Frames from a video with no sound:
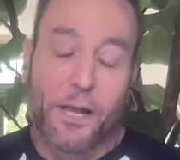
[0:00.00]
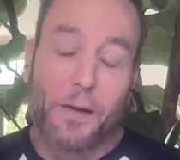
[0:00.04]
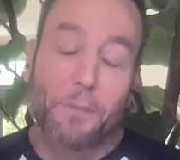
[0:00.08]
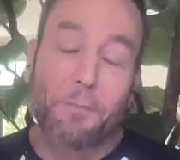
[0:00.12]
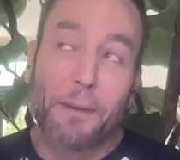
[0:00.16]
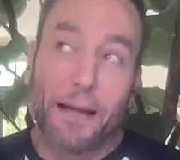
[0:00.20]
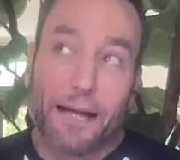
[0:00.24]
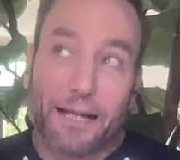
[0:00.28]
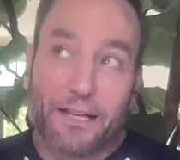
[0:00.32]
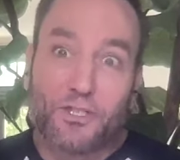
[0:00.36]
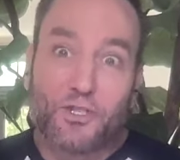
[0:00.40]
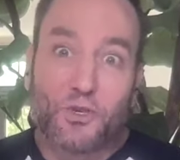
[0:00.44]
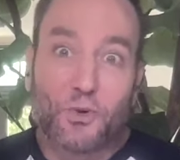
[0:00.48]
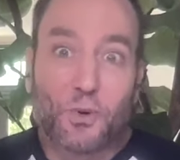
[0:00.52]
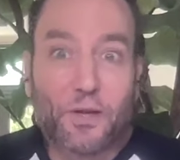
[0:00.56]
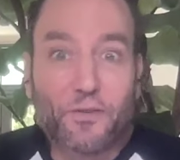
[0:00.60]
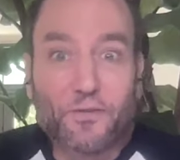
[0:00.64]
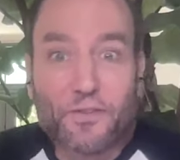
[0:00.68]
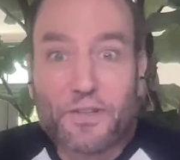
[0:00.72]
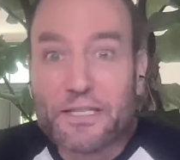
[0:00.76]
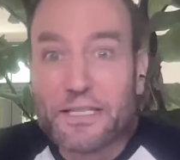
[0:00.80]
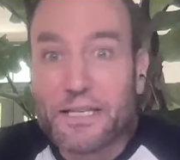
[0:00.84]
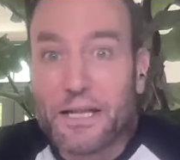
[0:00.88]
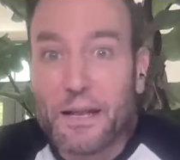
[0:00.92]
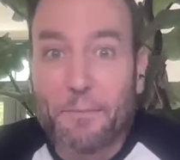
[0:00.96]
Now, mind you, if
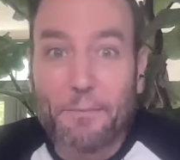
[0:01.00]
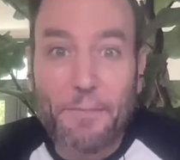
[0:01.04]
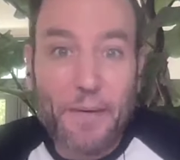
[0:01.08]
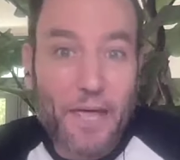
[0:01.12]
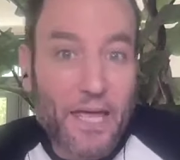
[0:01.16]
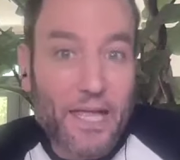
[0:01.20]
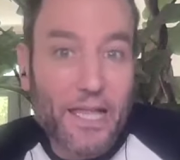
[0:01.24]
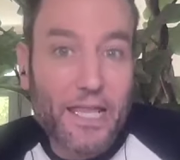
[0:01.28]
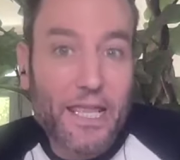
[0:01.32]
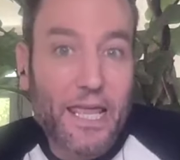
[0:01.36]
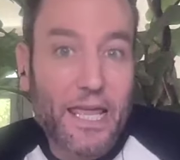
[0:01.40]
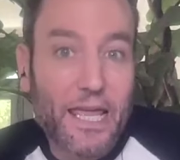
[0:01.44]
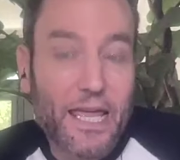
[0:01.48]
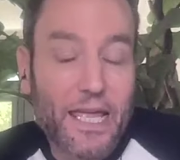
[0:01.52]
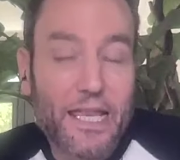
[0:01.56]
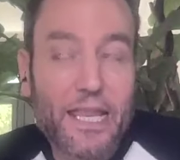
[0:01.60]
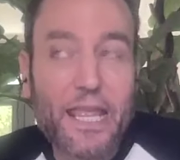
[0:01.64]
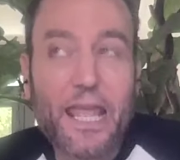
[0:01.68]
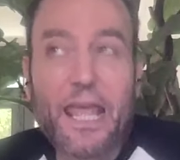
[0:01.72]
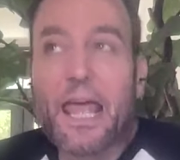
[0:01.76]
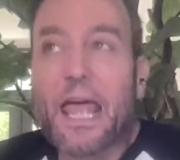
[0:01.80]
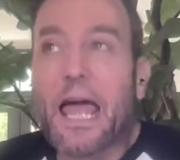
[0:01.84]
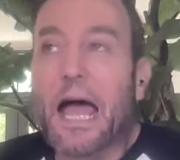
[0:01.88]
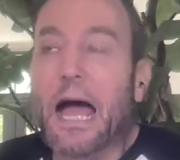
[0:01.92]
it's an opinion,